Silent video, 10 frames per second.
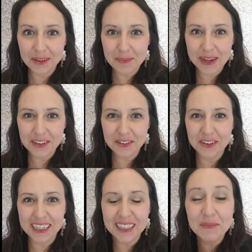because that was
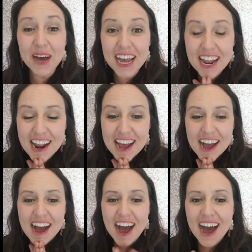a bad choice.
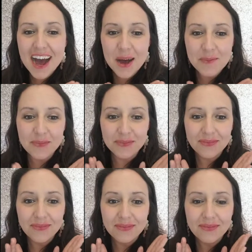But,
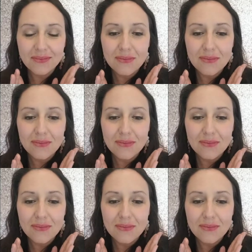um,